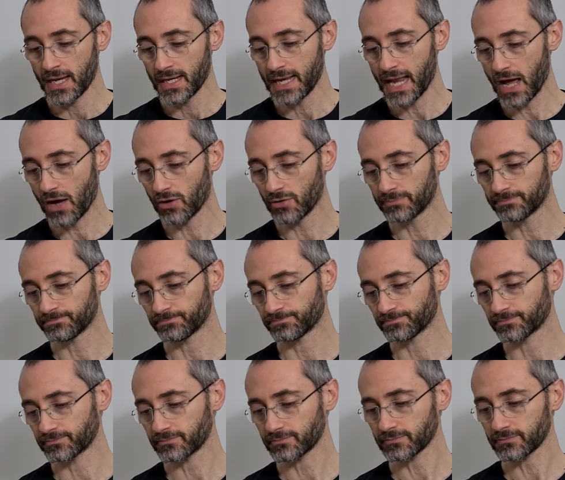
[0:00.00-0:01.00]
Now,
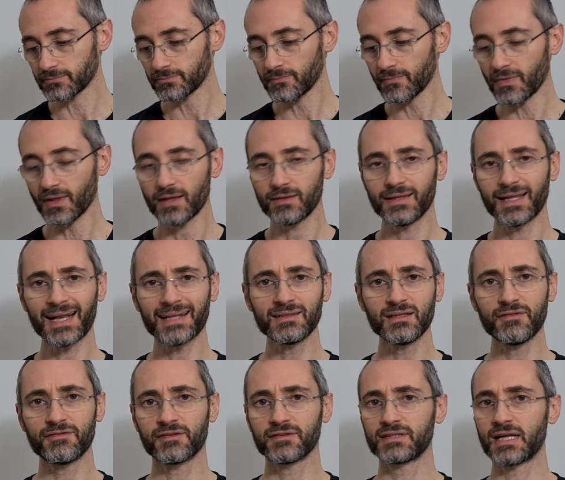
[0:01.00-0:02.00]
there are
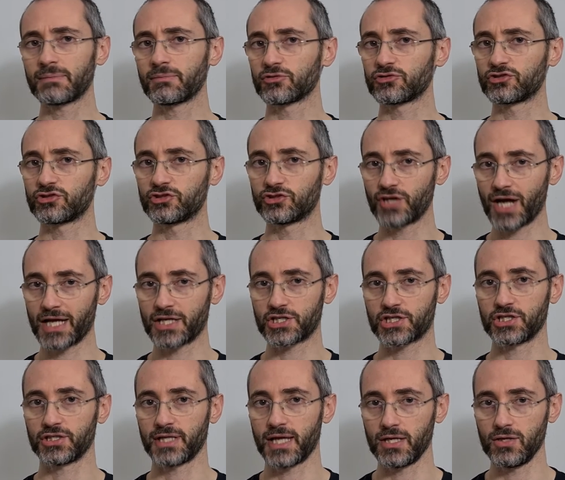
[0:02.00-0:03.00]
different types of
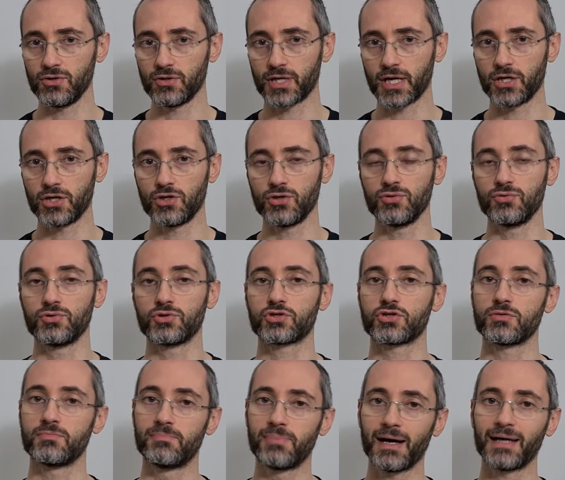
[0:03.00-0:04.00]
stretching that you can
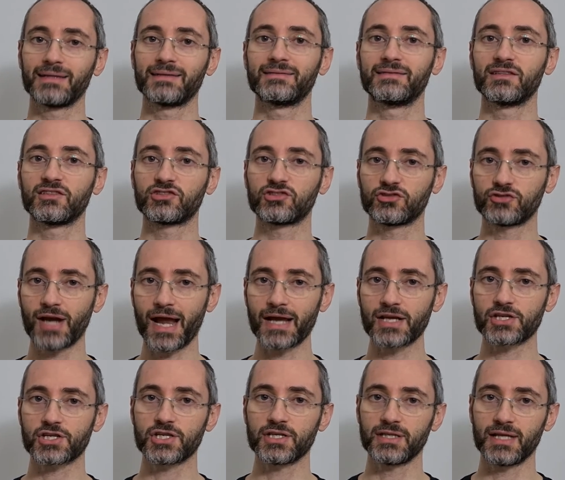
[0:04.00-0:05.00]
use, but the
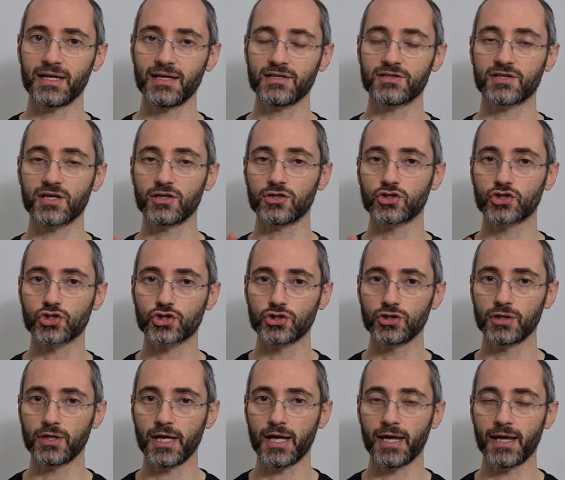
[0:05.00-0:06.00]
stretching that
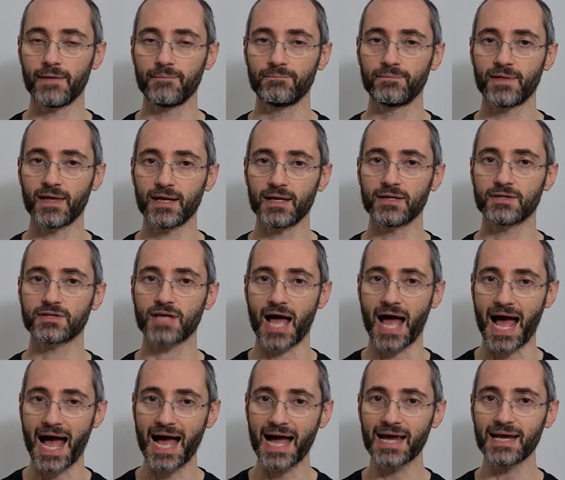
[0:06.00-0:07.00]
is
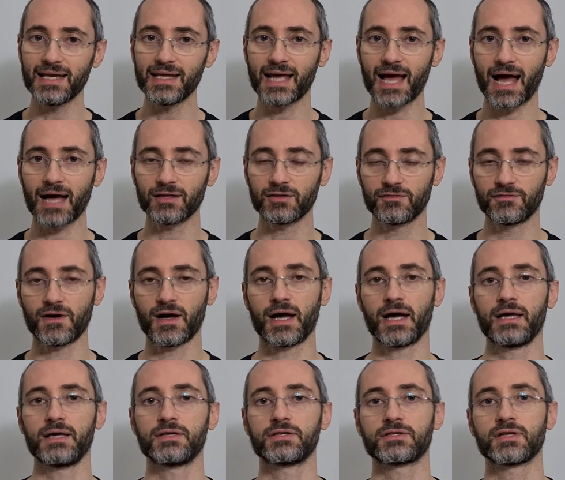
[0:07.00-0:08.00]
highly
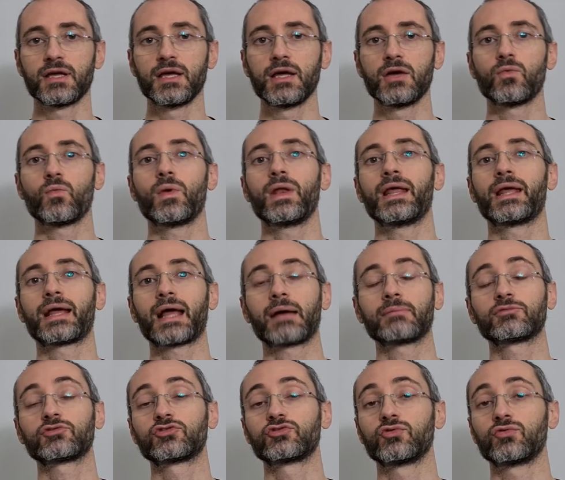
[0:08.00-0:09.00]
advised when it
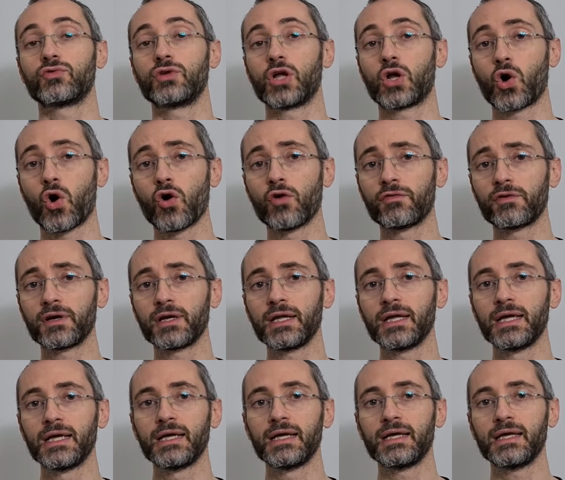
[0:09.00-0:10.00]
comes to
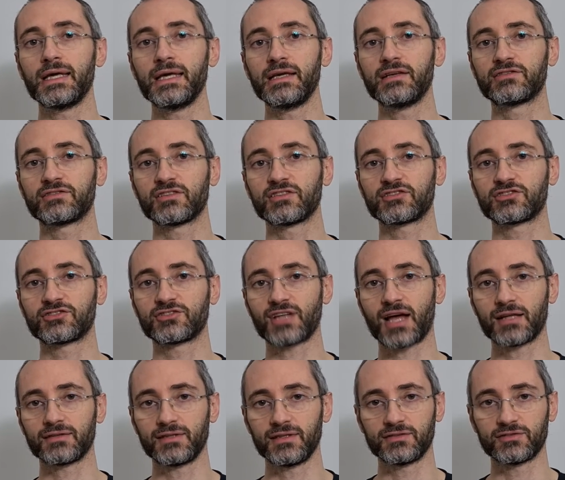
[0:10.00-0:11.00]
recovery is
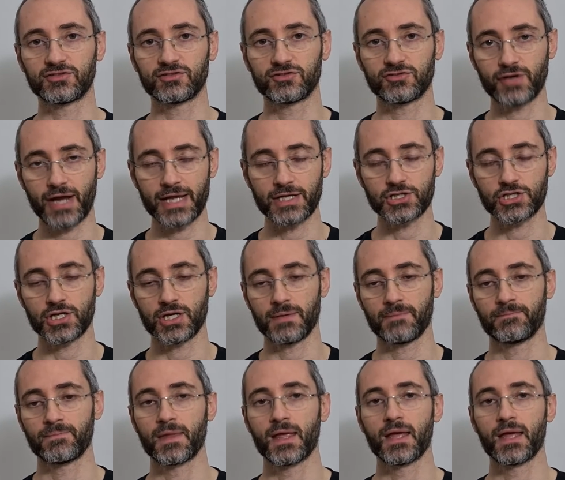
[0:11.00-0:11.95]
static stretching.